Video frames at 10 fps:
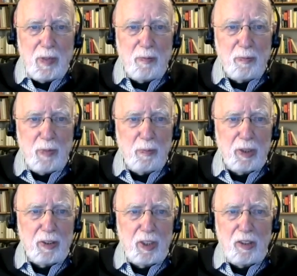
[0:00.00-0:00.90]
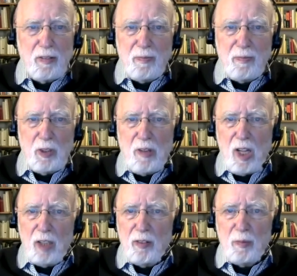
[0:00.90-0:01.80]
people did
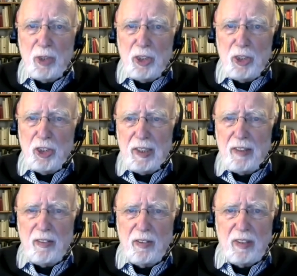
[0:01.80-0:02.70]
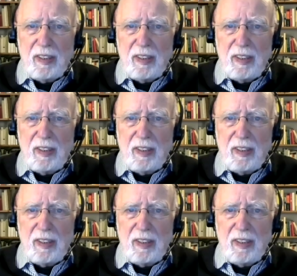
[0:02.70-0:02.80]
not appreciate